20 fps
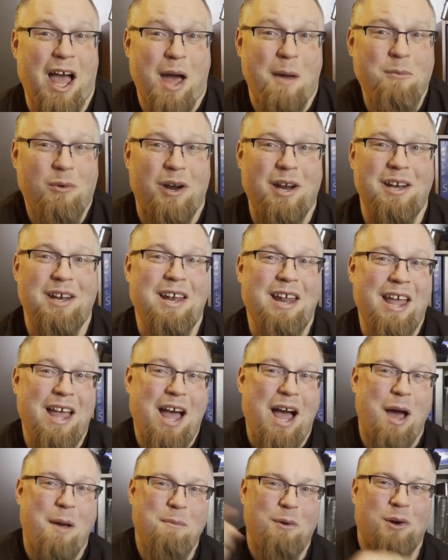I'm Graydon.
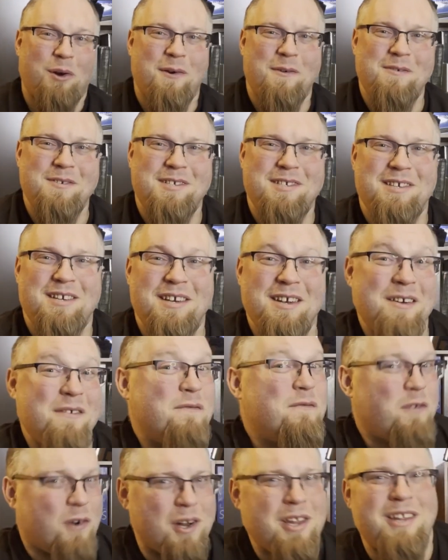I'm your host
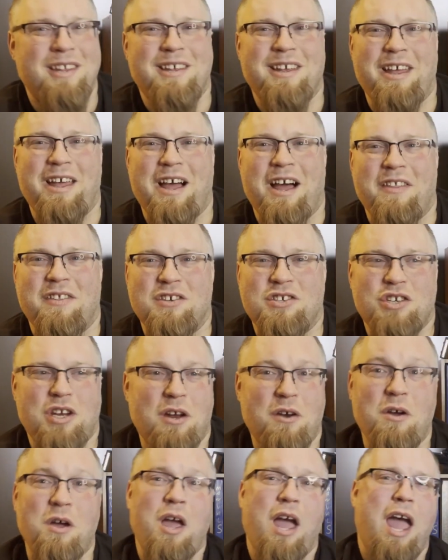on this
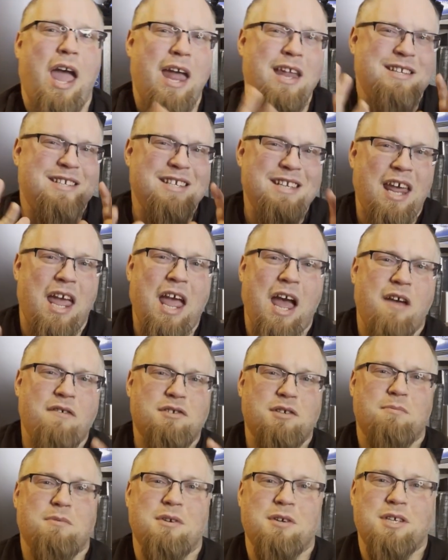channel, and today I have
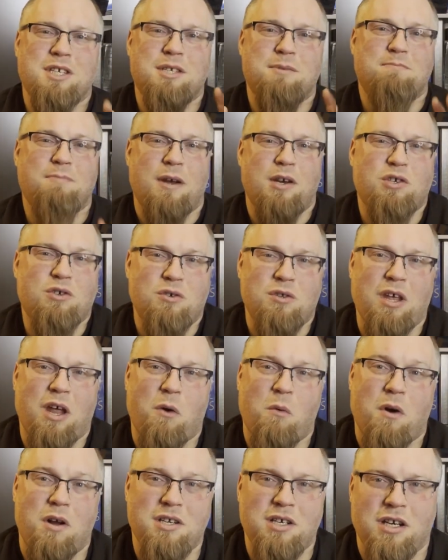something special that I
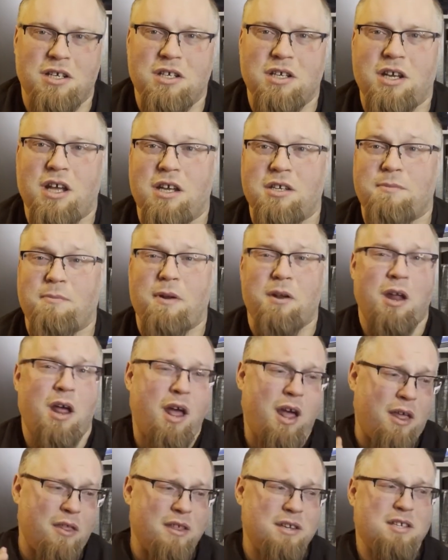want to talk to you guys about.
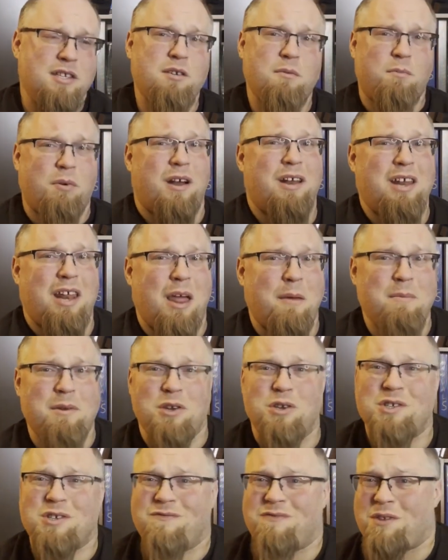This is a product I've been
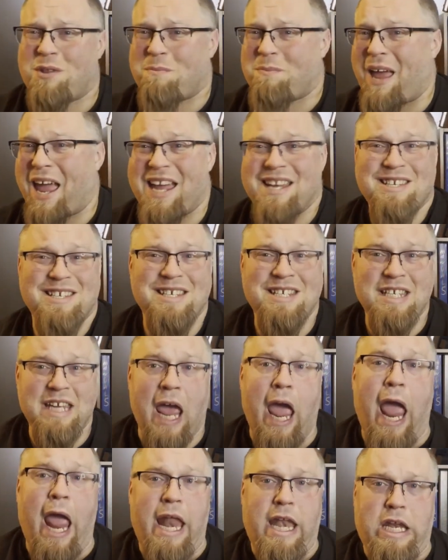using for the past
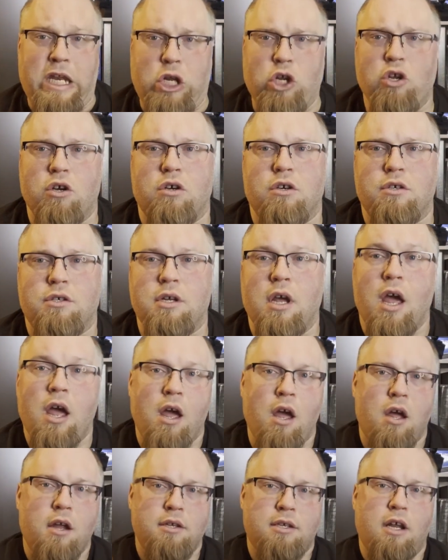10 years.
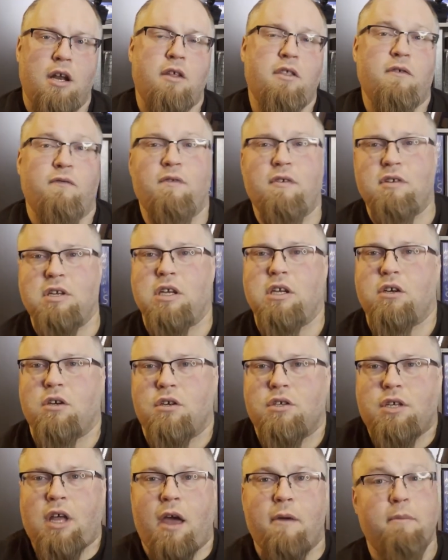10 of the 15
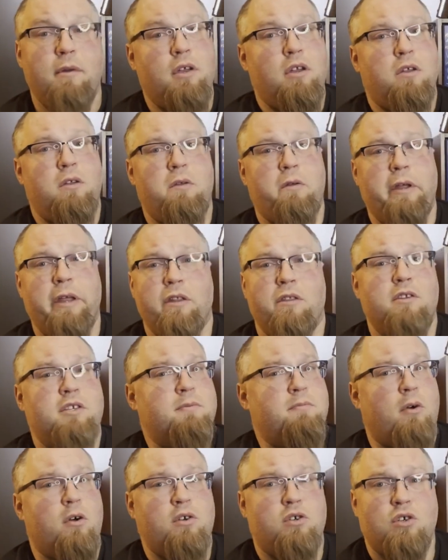years I've been in the
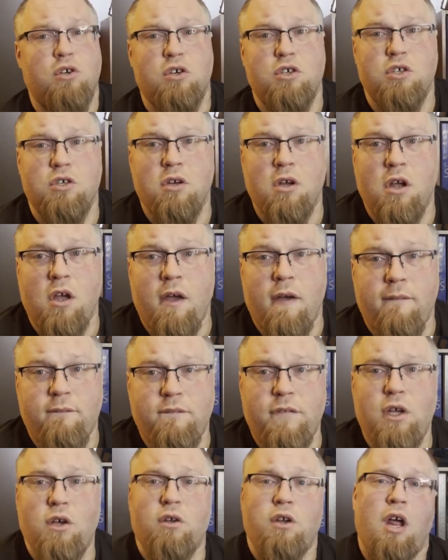small church
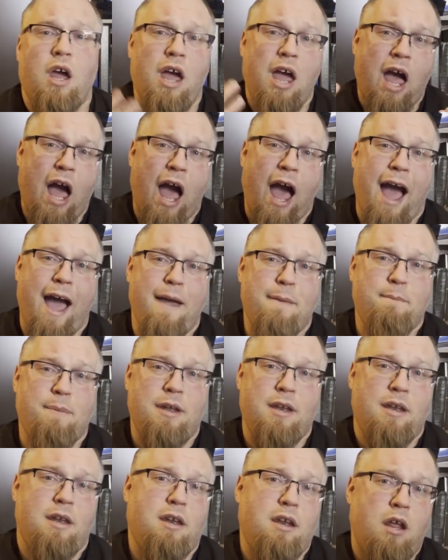field, I've
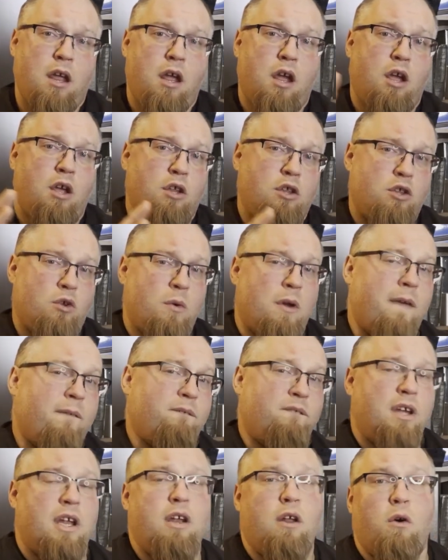been doing
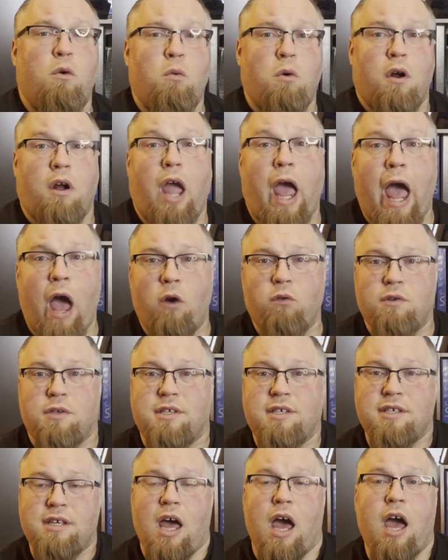video work
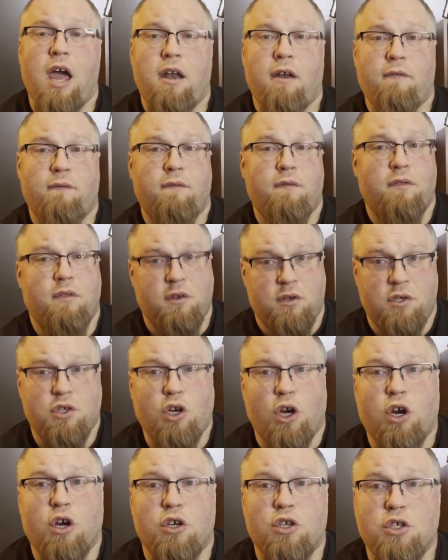outside of the
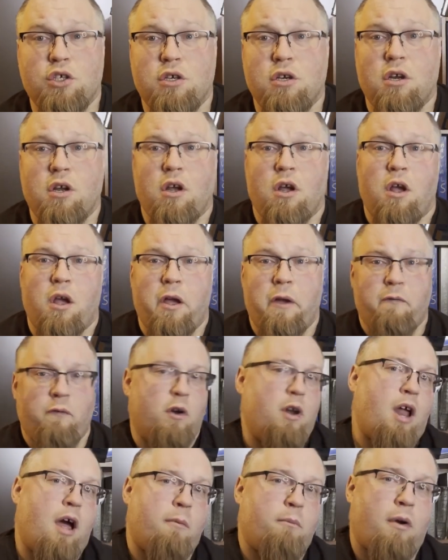church for
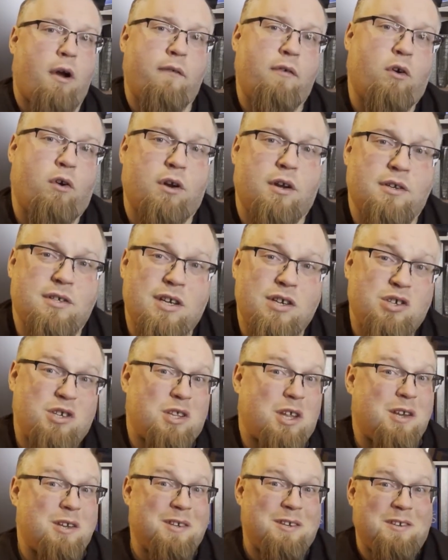a nonprofit organization
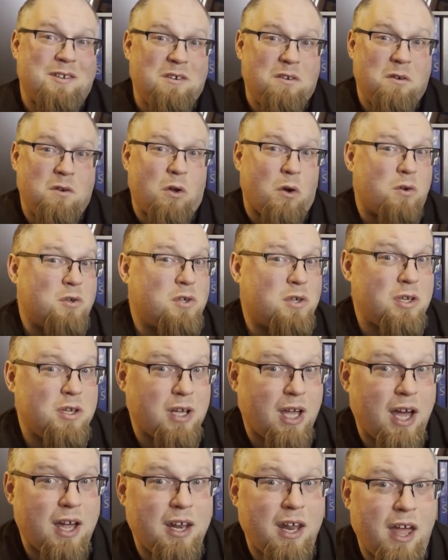that goes to
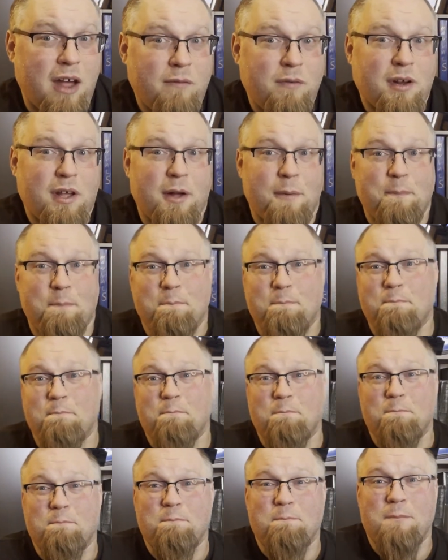Uganda, Africa.
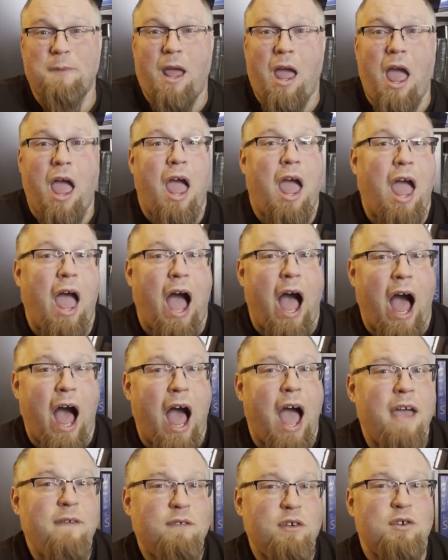
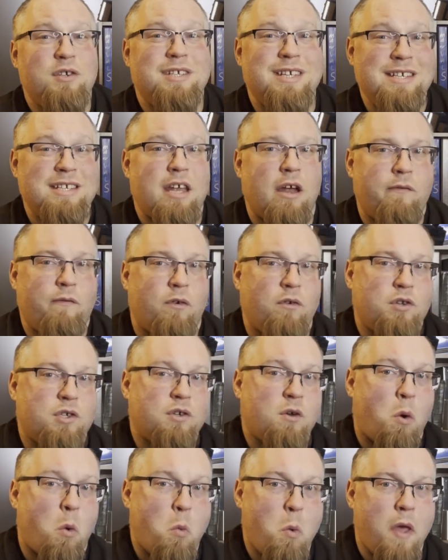I've used these
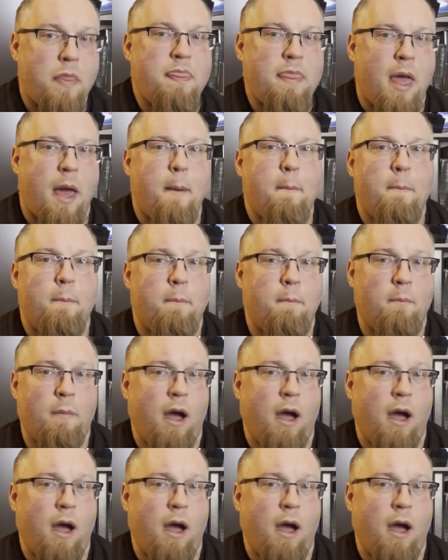headphones with them.